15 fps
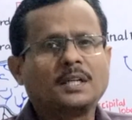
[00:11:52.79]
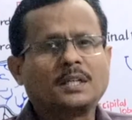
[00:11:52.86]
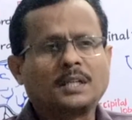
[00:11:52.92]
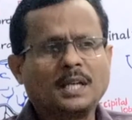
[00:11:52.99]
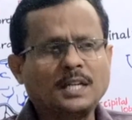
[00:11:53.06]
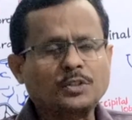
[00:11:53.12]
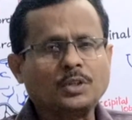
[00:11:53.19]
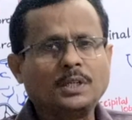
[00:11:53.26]

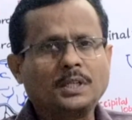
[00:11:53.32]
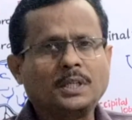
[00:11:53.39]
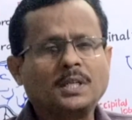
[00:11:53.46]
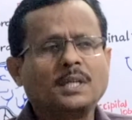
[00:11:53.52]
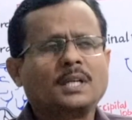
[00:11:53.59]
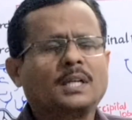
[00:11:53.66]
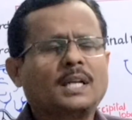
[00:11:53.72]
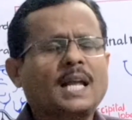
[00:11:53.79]
naturally
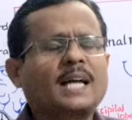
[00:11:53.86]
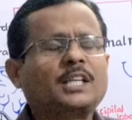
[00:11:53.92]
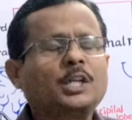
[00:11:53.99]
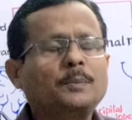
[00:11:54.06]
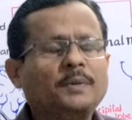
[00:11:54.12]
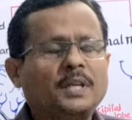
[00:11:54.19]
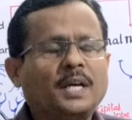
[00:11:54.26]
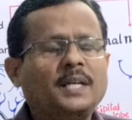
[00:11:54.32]

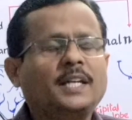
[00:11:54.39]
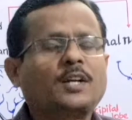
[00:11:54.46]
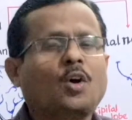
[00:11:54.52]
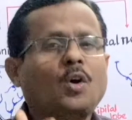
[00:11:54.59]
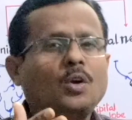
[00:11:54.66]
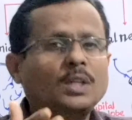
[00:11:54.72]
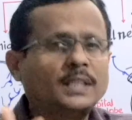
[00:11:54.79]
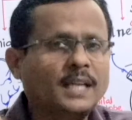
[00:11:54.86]
lagging behind in
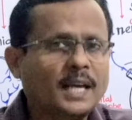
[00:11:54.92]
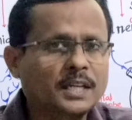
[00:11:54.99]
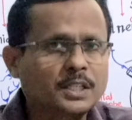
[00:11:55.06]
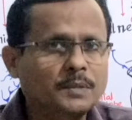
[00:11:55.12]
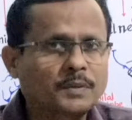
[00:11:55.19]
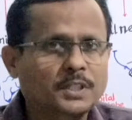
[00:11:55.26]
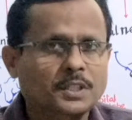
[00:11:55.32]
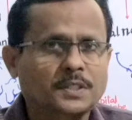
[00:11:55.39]
all the
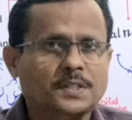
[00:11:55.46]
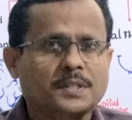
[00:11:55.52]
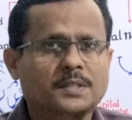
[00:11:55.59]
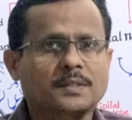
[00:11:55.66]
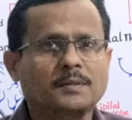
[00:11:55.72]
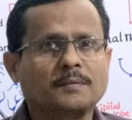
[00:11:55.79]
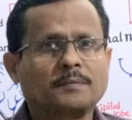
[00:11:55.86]
activities.